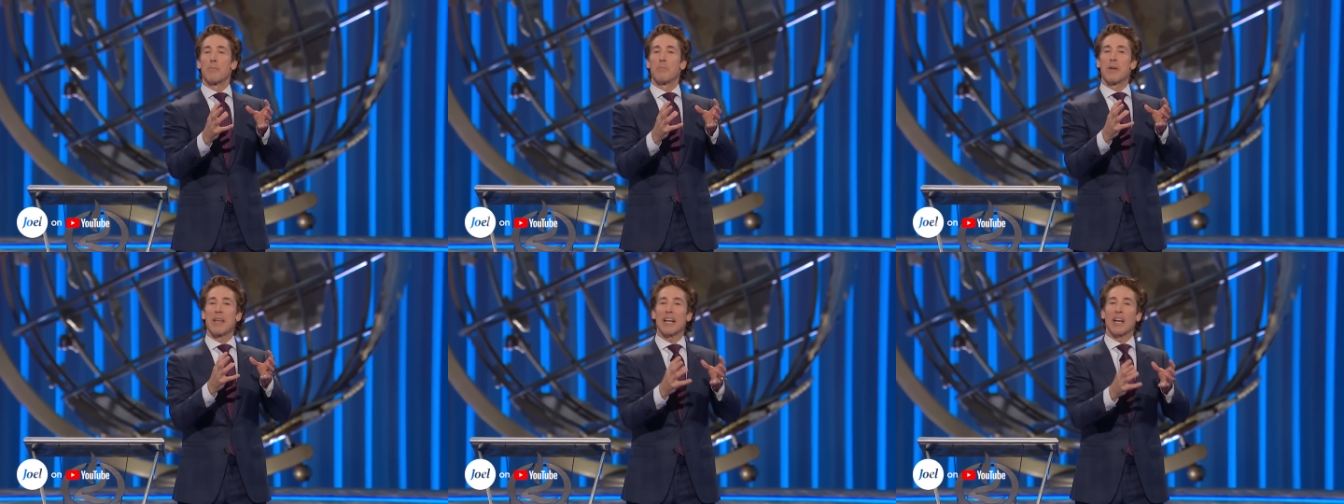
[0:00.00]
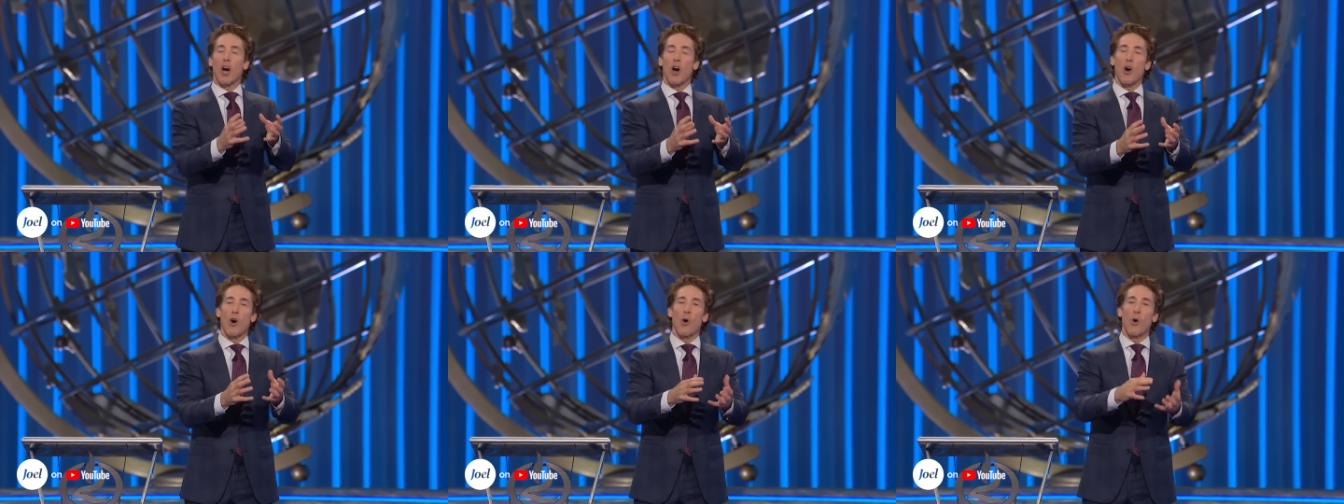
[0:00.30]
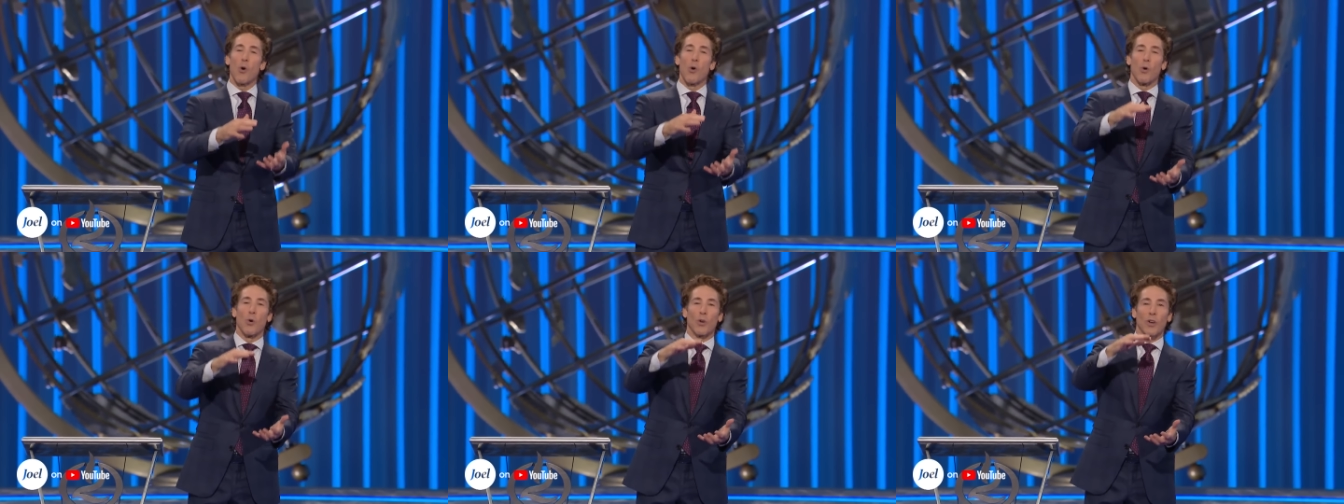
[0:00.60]
big
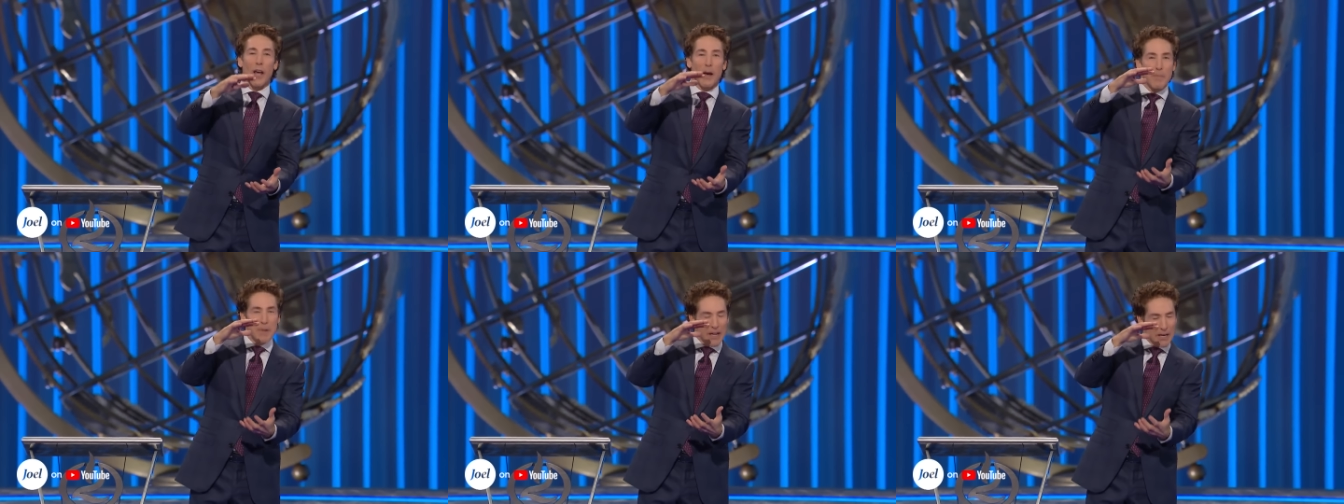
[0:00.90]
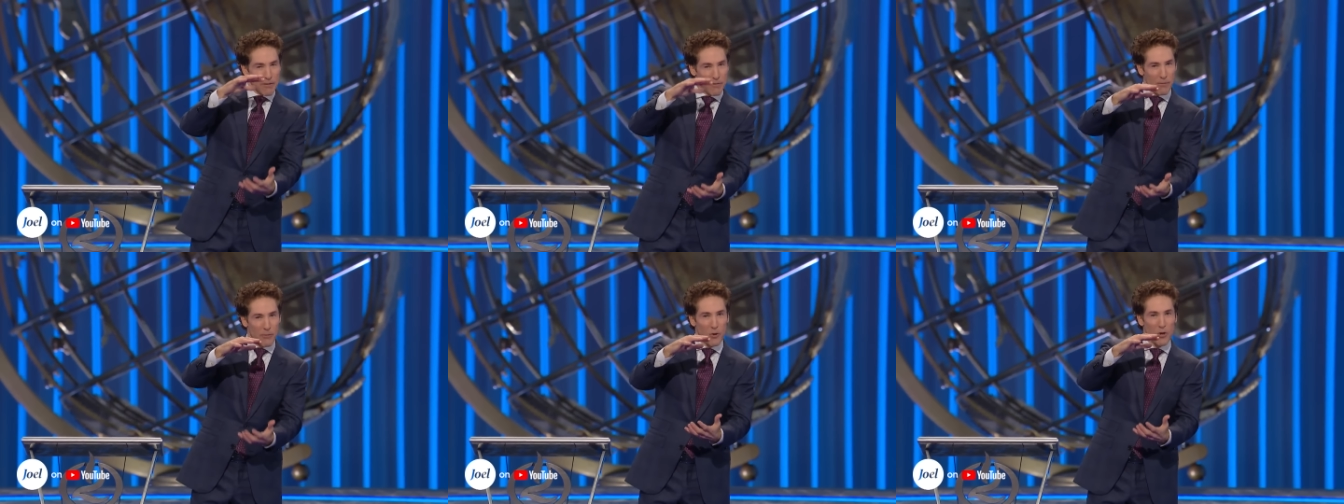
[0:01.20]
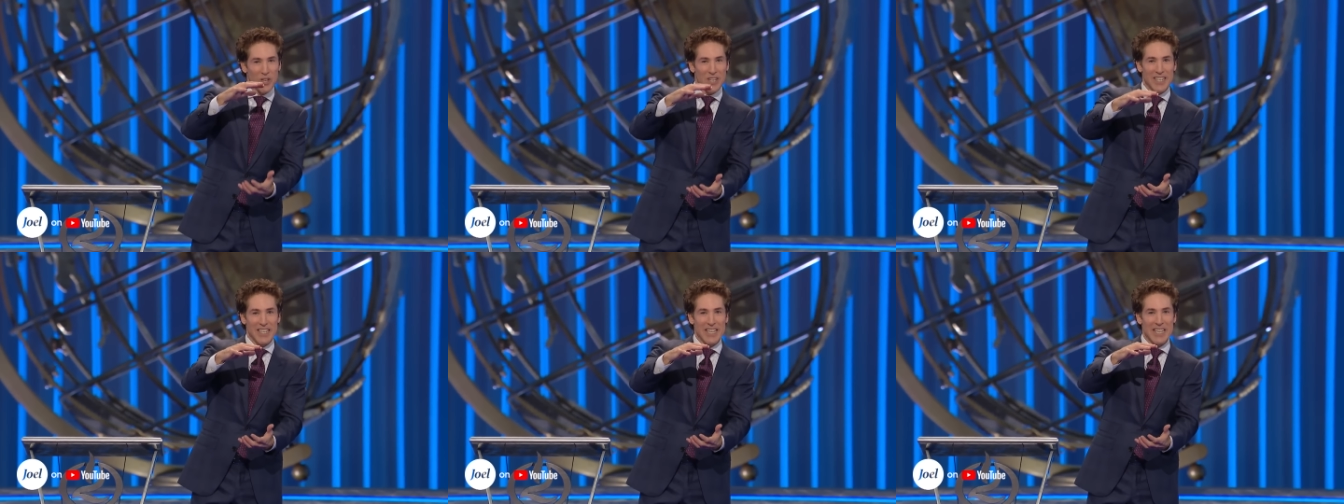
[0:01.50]
hole about 1
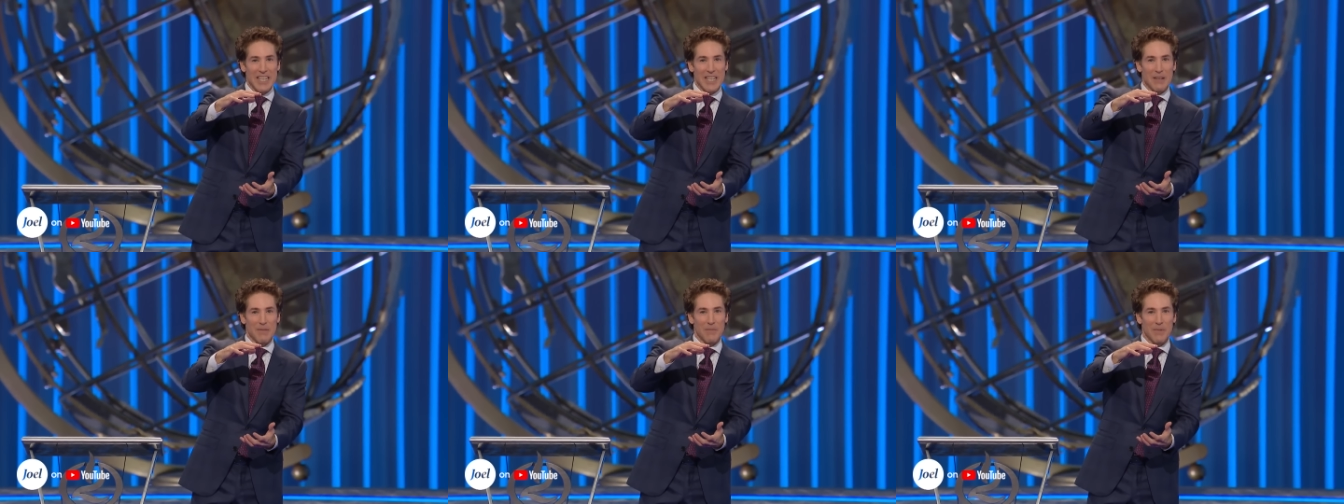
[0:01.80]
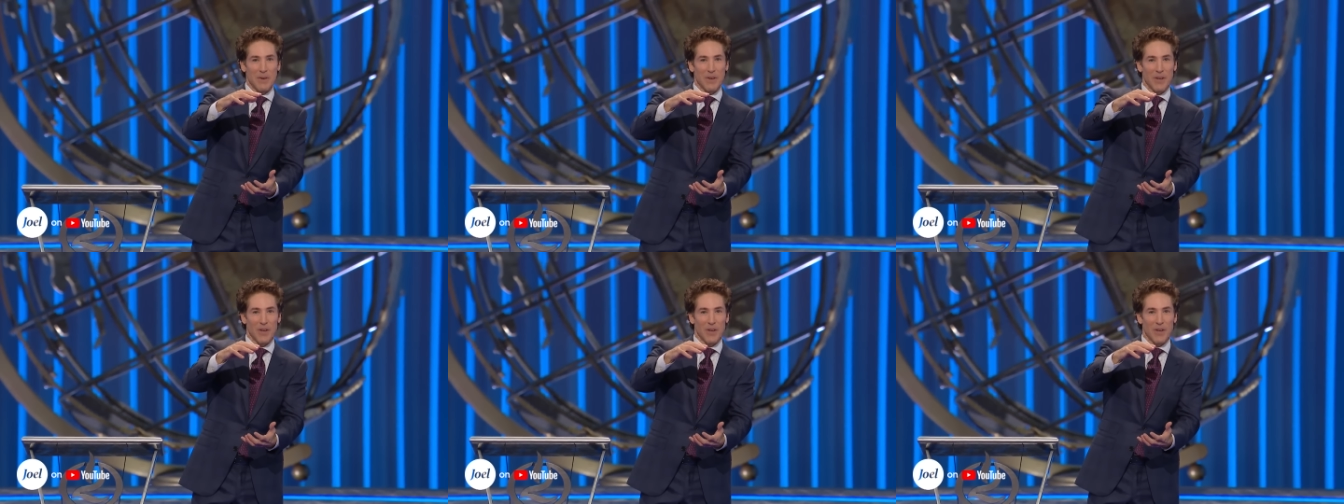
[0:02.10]
foot deep